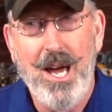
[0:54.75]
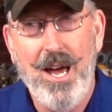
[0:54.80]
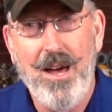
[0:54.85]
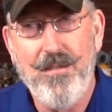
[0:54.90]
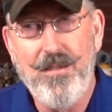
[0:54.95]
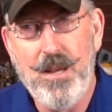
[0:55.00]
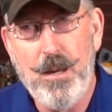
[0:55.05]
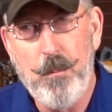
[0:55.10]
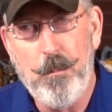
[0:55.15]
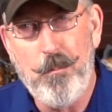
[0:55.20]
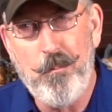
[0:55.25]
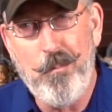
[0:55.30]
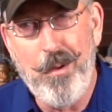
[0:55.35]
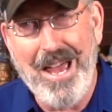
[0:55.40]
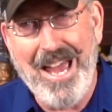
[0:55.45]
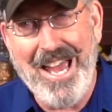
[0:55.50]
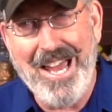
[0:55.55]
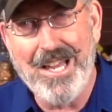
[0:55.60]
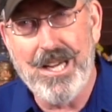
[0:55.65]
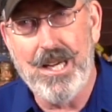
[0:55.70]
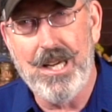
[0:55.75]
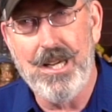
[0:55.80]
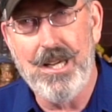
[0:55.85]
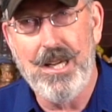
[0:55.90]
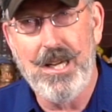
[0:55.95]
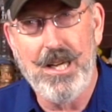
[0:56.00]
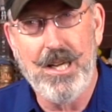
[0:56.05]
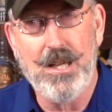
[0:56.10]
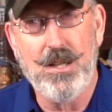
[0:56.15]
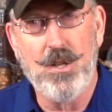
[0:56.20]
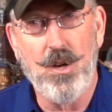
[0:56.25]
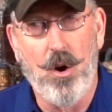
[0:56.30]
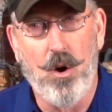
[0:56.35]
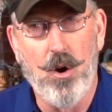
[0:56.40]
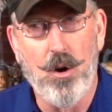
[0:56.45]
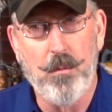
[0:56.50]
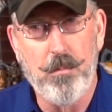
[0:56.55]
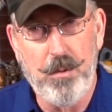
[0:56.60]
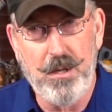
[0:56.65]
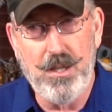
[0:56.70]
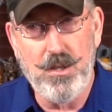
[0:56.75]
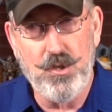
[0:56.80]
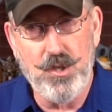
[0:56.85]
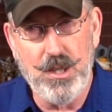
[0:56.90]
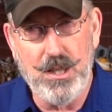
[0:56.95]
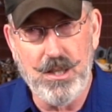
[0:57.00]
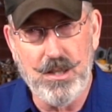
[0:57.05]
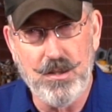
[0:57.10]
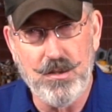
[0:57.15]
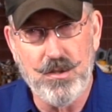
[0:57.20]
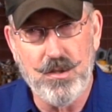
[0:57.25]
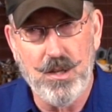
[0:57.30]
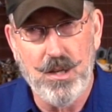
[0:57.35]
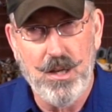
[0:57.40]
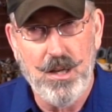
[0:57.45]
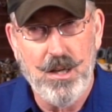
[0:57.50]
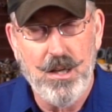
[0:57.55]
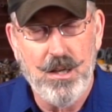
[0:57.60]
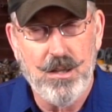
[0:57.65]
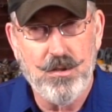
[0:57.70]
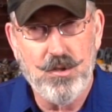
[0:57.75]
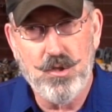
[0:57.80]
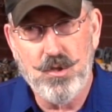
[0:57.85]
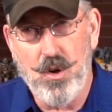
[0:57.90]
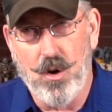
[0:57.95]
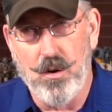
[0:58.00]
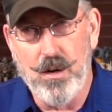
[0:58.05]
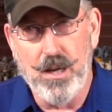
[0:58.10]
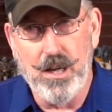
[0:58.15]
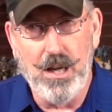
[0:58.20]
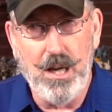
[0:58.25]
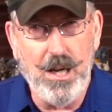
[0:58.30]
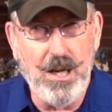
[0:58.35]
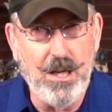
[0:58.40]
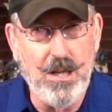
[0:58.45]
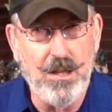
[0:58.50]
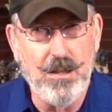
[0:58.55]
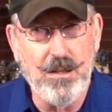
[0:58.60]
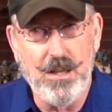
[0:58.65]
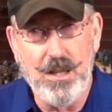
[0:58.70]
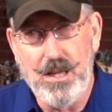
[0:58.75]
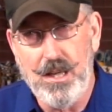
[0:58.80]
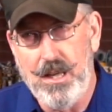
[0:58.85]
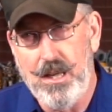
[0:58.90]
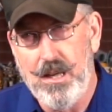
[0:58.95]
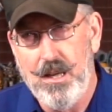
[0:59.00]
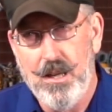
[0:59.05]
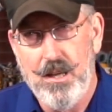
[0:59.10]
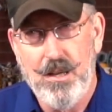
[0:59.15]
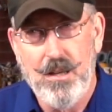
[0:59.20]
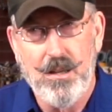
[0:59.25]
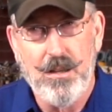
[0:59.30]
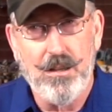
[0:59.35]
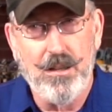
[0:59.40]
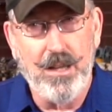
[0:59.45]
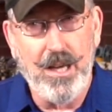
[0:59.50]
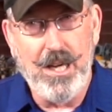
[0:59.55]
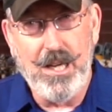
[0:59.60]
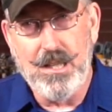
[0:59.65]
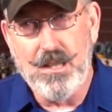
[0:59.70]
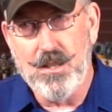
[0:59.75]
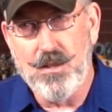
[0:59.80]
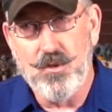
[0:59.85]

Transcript: and then back into RPGs starting in the late